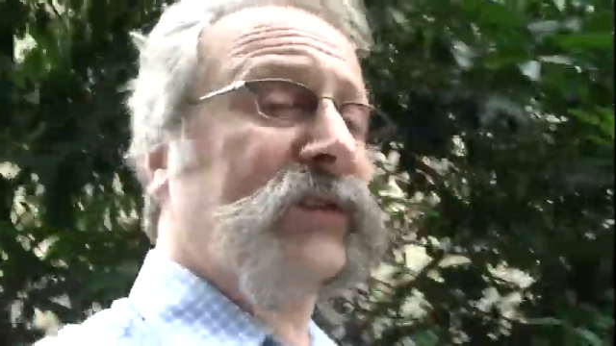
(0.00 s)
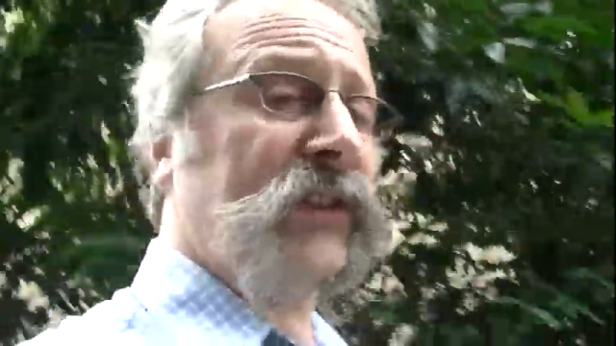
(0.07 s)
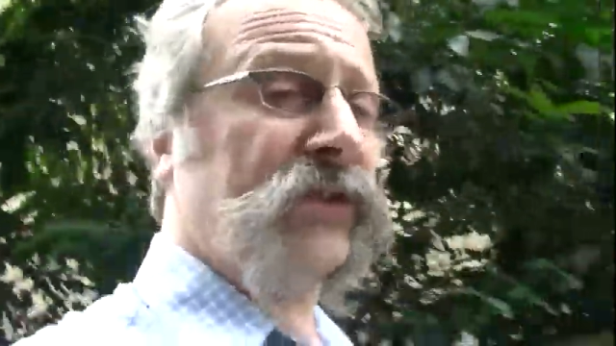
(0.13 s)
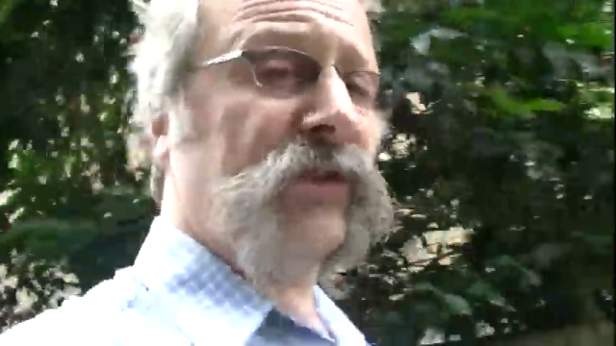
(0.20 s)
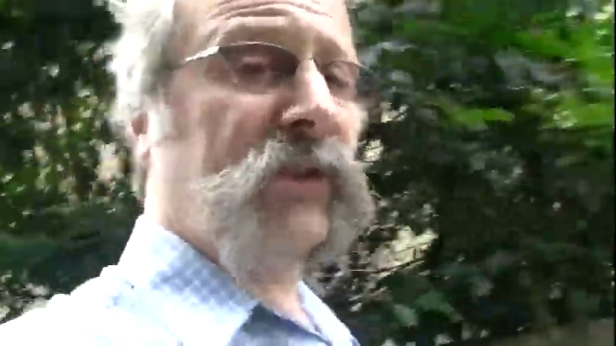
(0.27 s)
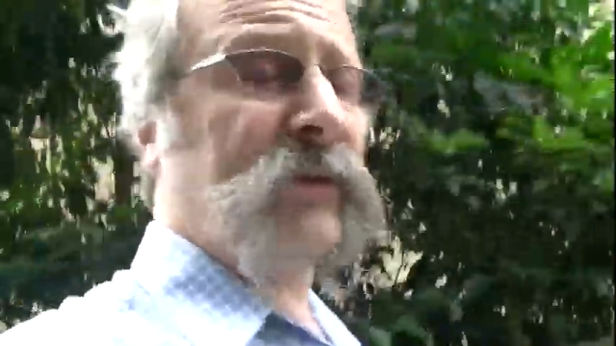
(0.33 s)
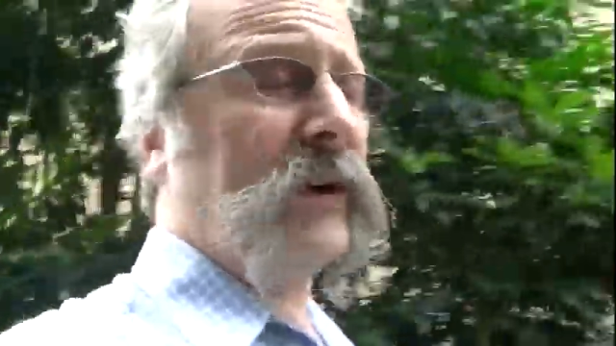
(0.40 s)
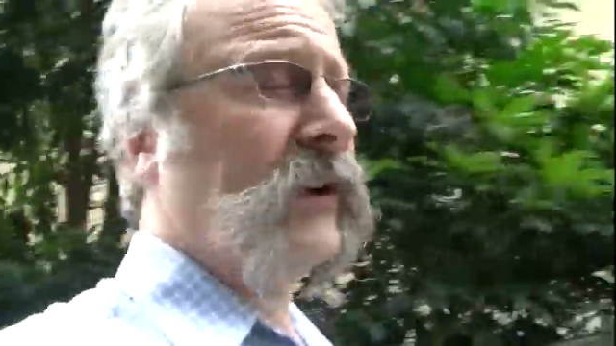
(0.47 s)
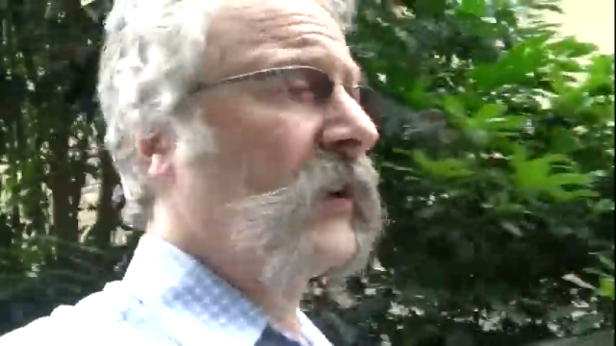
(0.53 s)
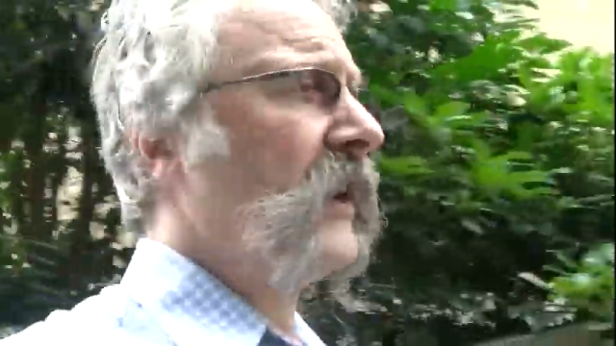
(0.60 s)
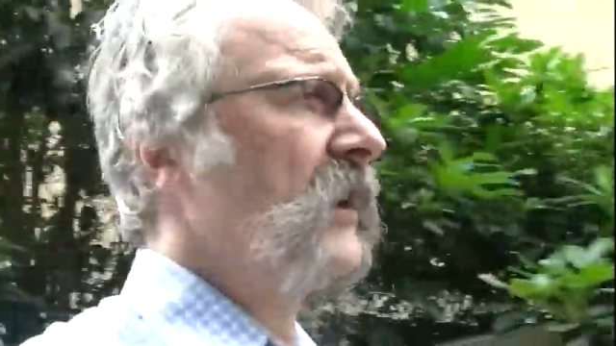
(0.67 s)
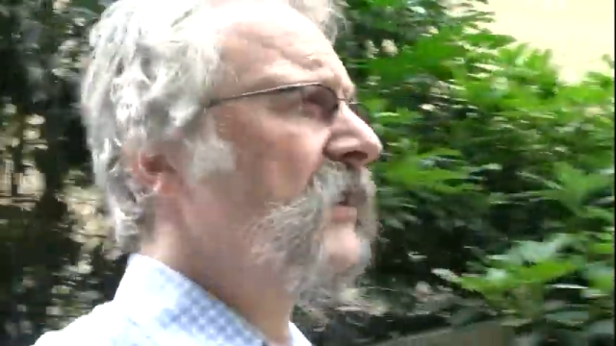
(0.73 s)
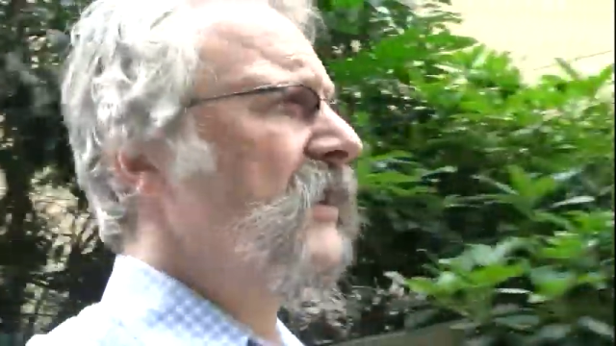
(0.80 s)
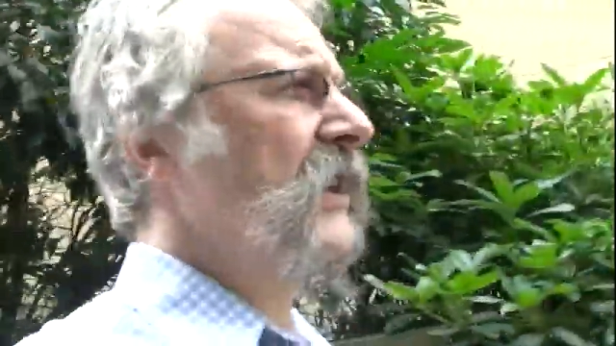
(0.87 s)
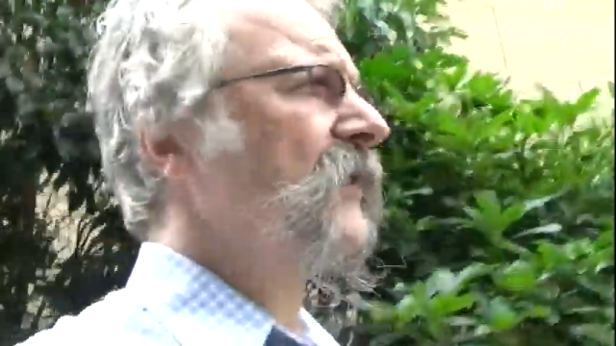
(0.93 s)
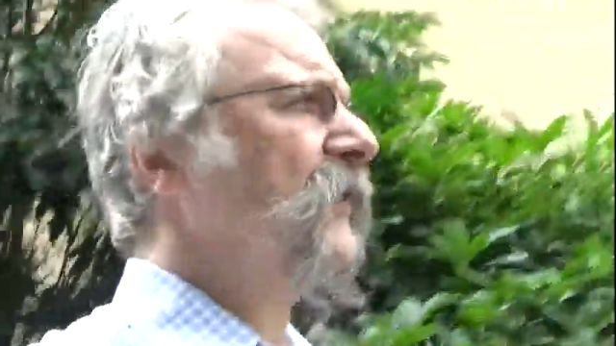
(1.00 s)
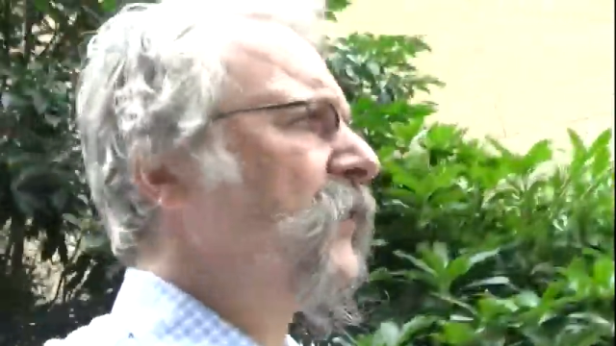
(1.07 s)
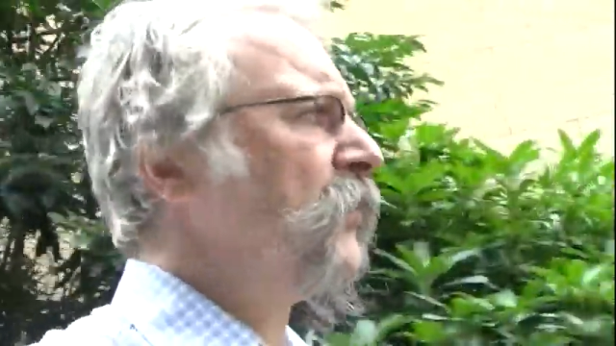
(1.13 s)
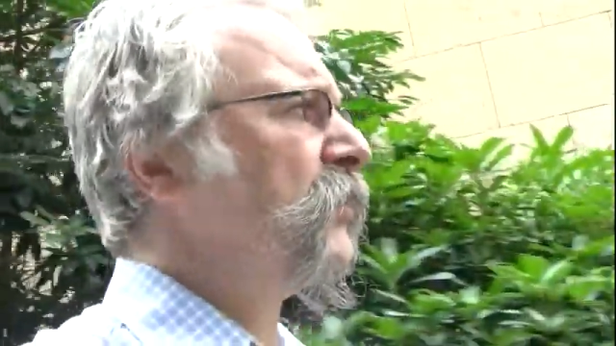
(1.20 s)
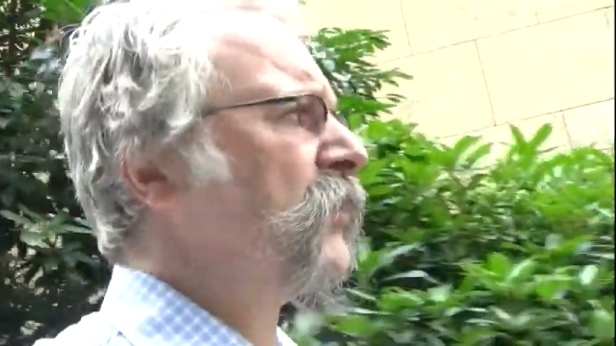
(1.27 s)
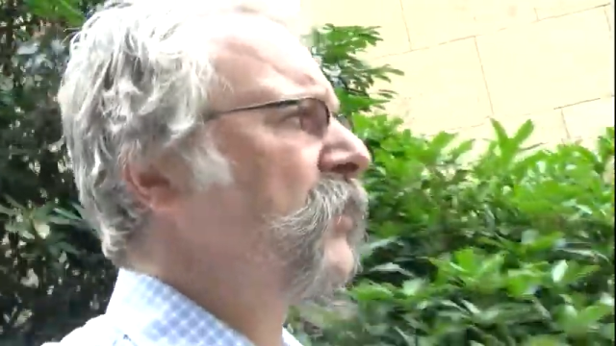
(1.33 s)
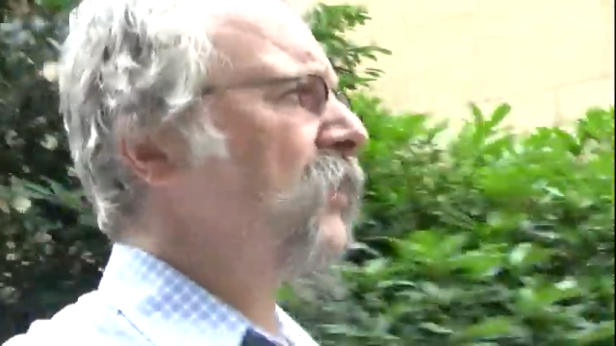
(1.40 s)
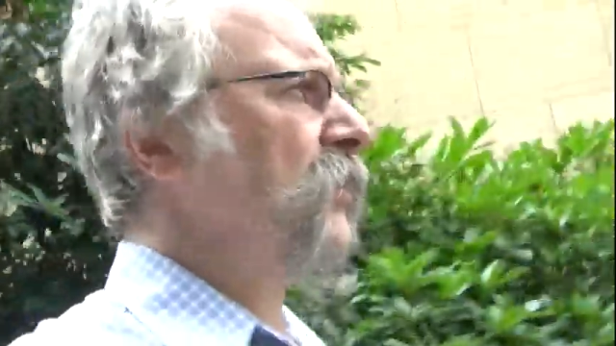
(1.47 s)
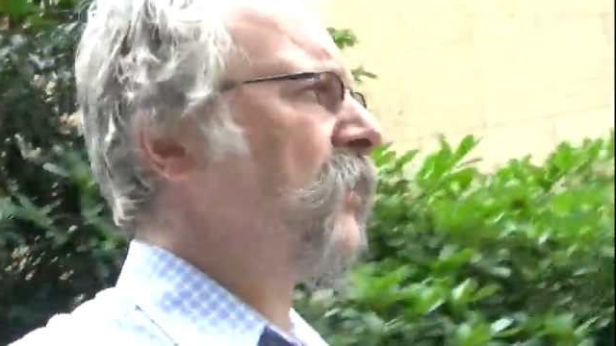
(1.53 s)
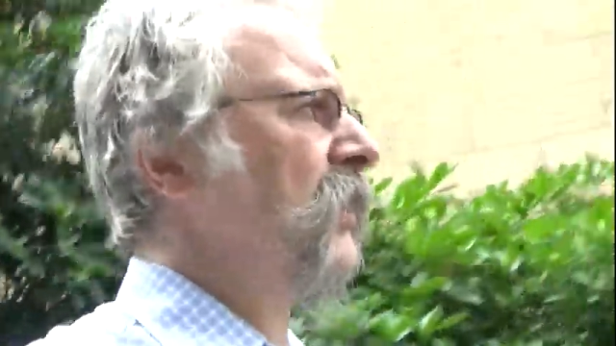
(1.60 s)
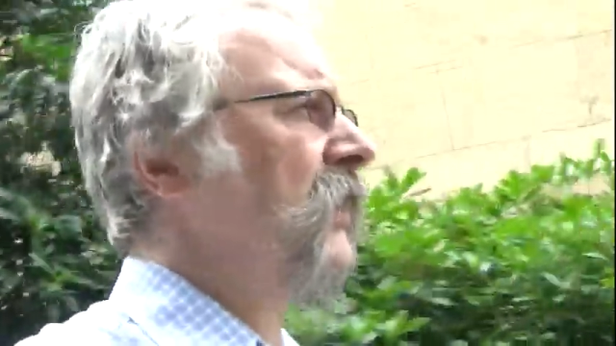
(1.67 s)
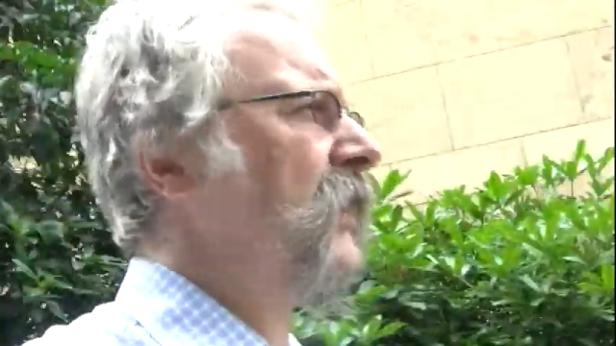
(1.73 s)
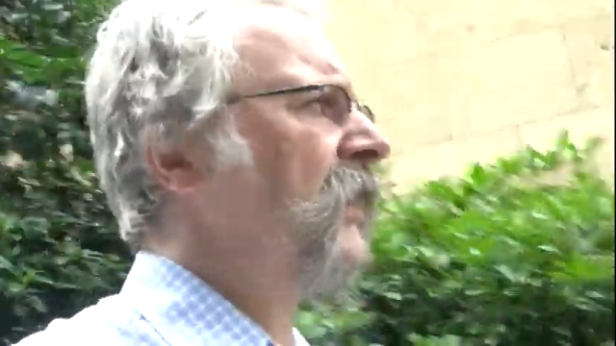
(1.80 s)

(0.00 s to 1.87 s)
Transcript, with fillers: Central America has had a few too